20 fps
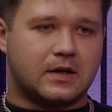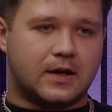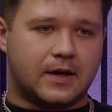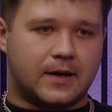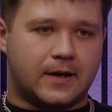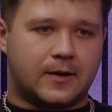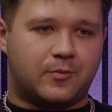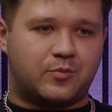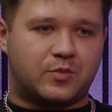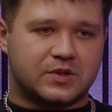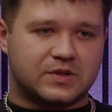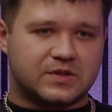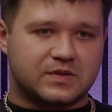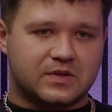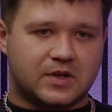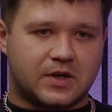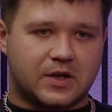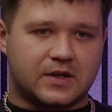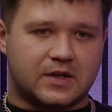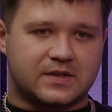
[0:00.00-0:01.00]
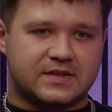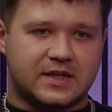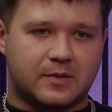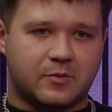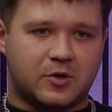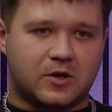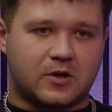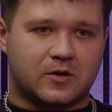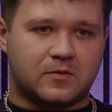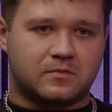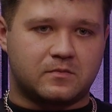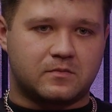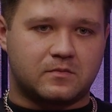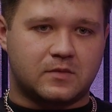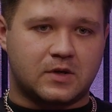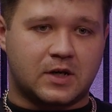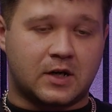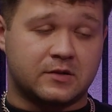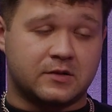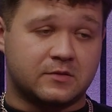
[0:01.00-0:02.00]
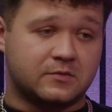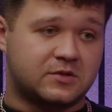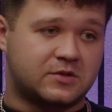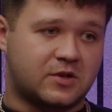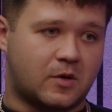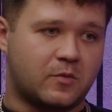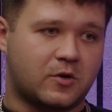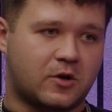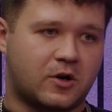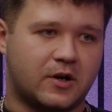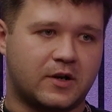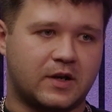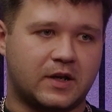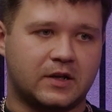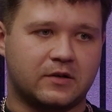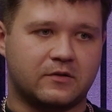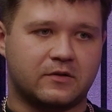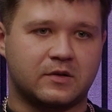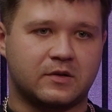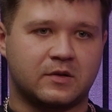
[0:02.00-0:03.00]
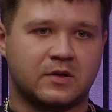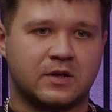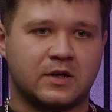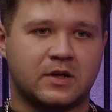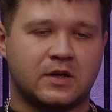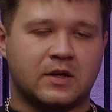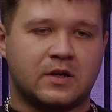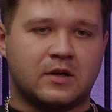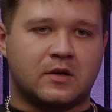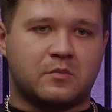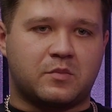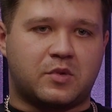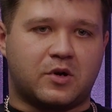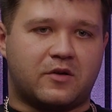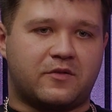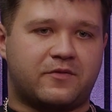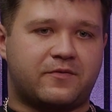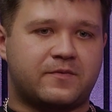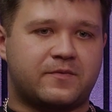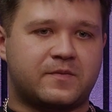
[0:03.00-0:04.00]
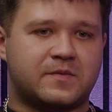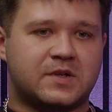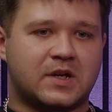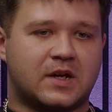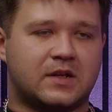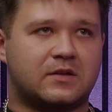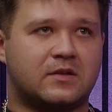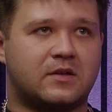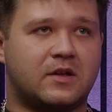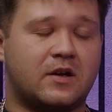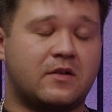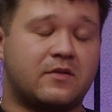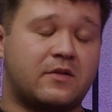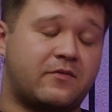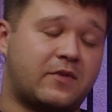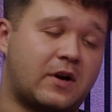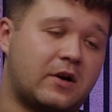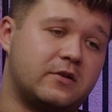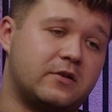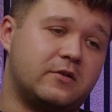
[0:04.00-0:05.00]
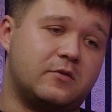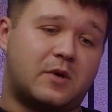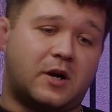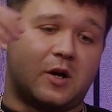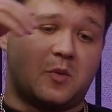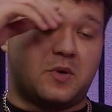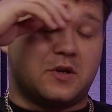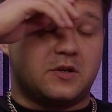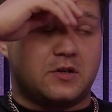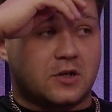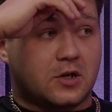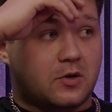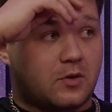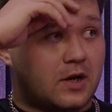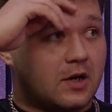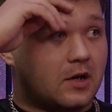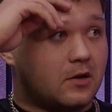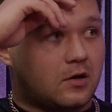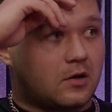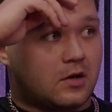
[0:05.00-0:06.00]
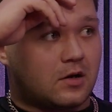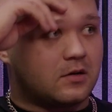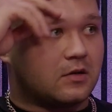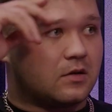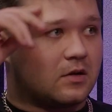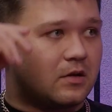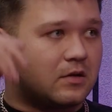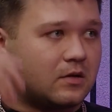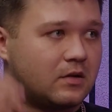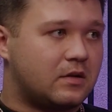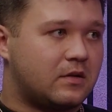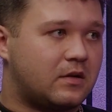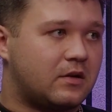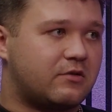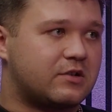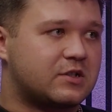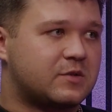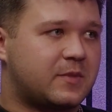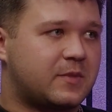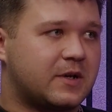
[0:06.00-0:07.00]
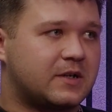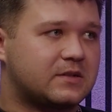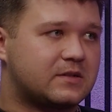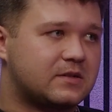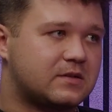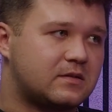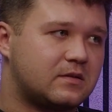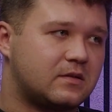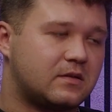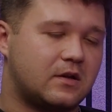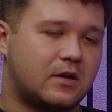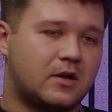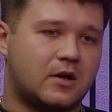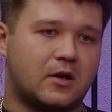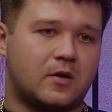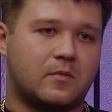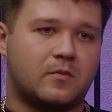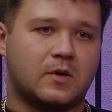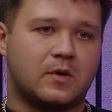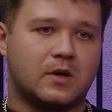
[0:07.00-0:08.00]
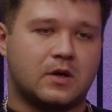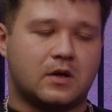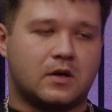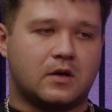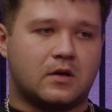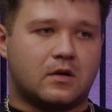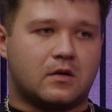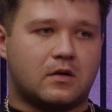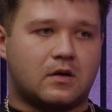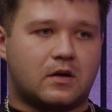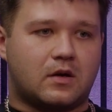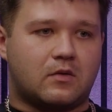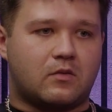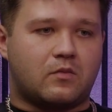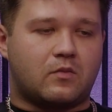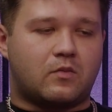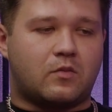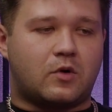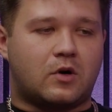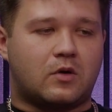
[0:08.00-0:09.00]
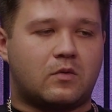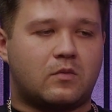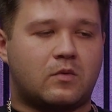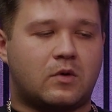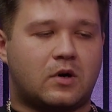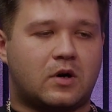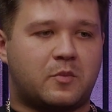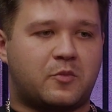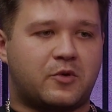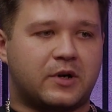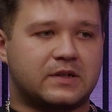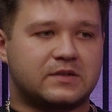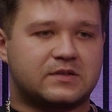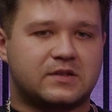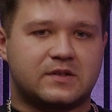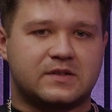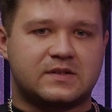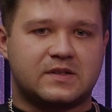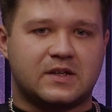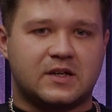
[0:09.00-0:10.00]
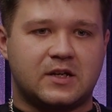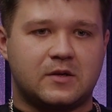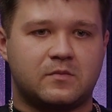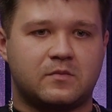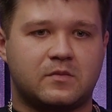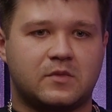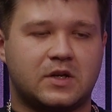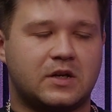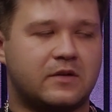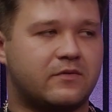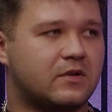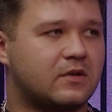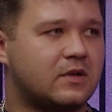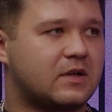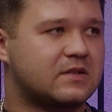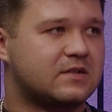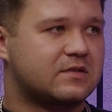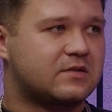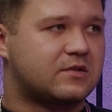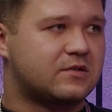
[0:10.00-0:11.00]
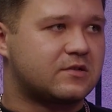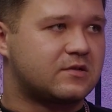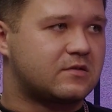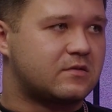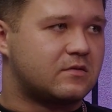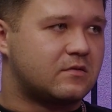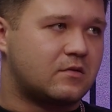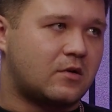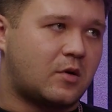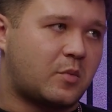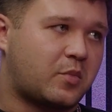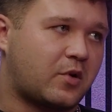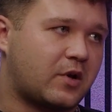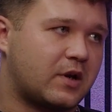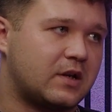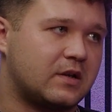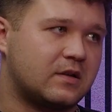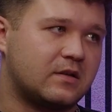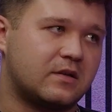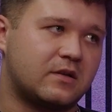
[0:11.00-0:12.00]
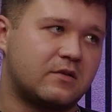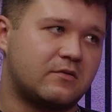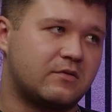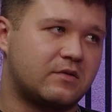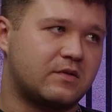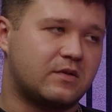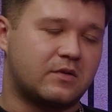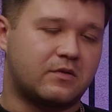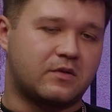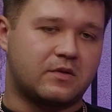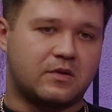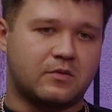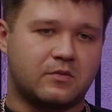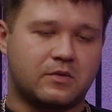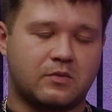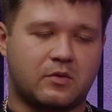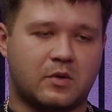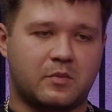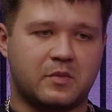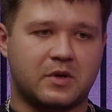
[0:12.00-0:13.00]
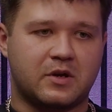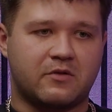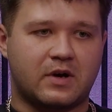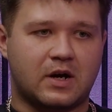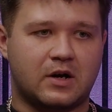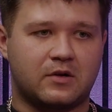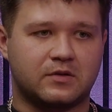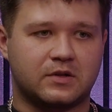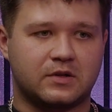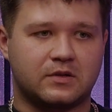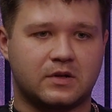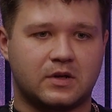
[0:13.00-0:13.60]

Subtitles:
Simo and Tom Coyle at England both said they value my opinion quite a lot and they respect what I bring to the team, even as just not playing. They want me around and